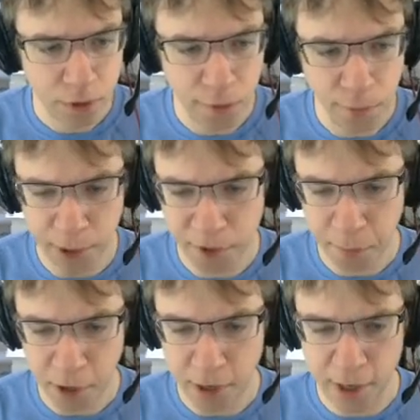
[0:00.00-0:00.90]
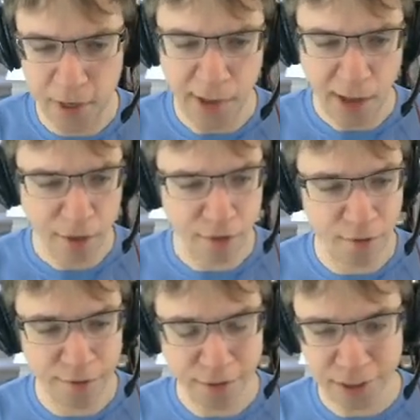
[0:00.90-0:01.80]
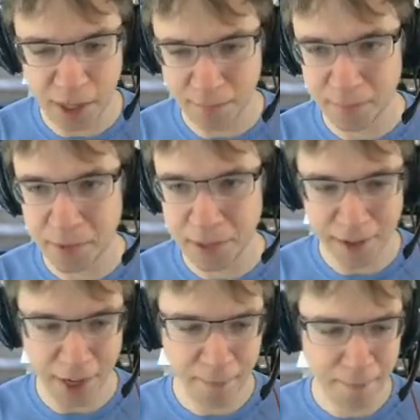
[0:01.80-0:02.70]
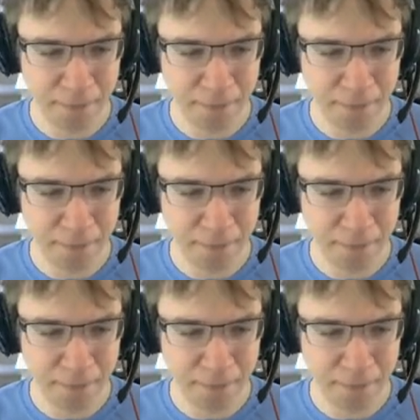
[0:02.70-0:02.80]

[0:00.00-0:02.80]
We get to proc a Dex for the first time in the game.